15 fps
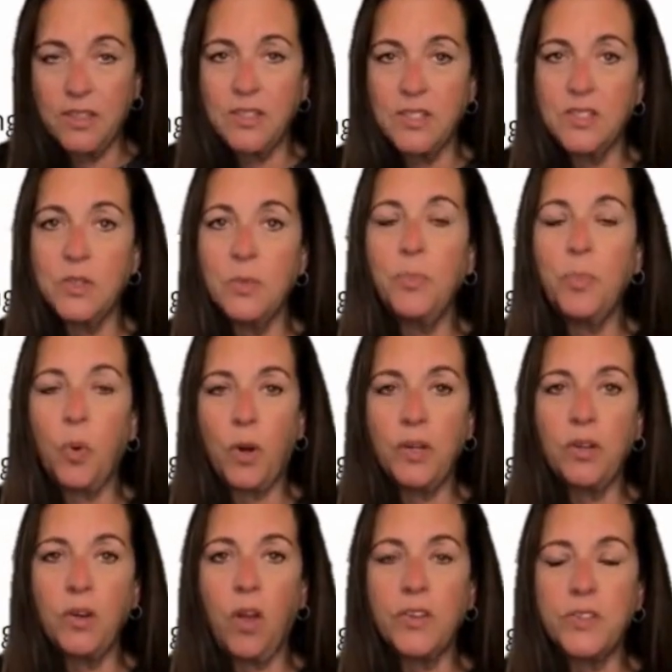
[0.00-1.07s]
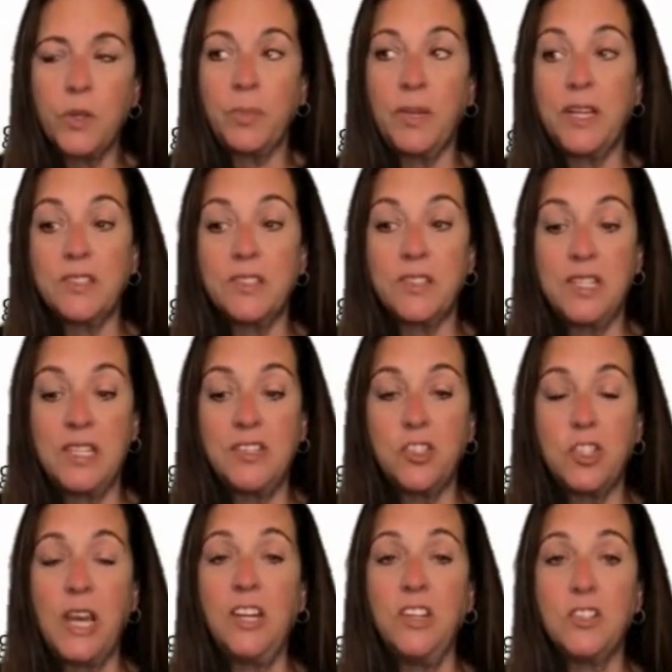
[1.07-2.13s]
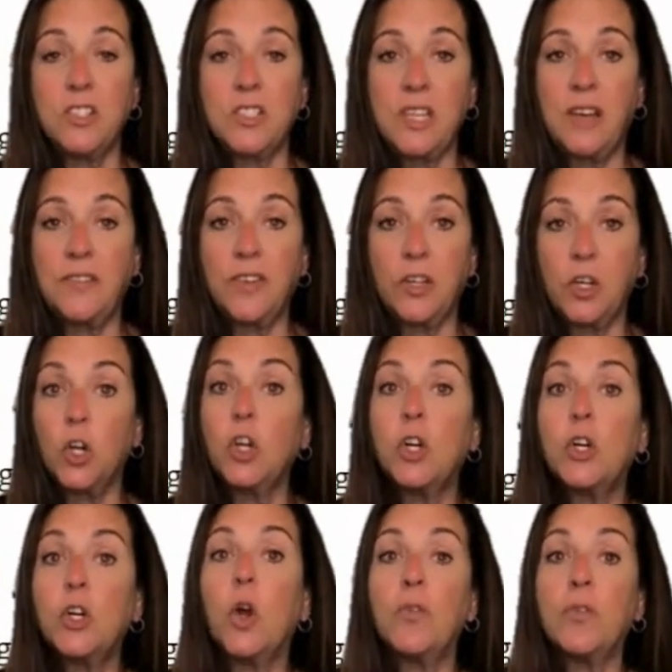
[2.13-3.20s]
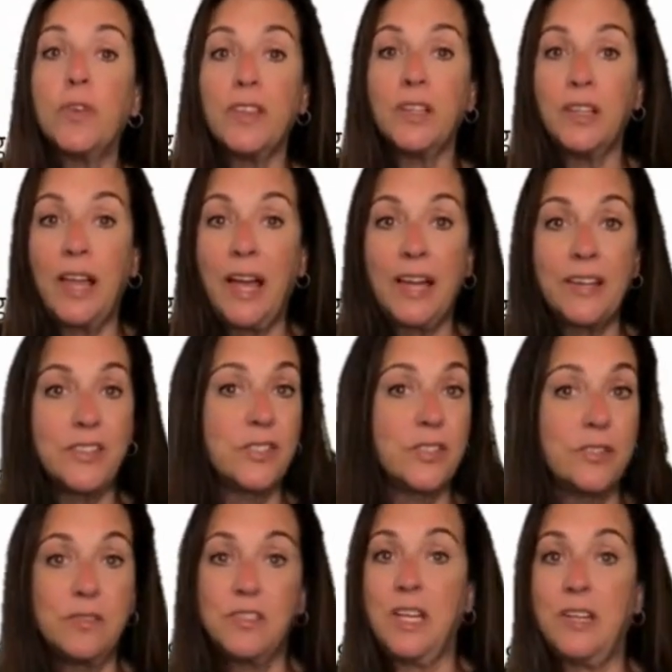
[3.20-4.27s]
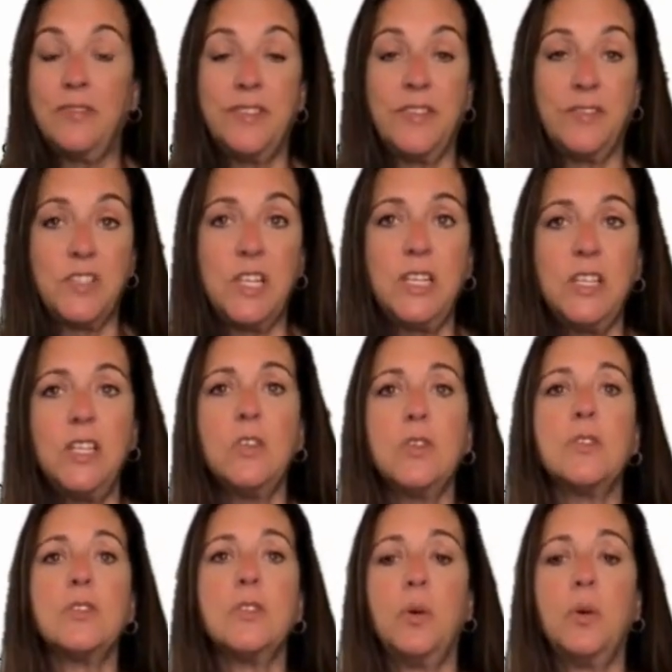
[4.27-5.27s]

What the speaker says: This is important also because these changes have occurred over the last 10, 15 years.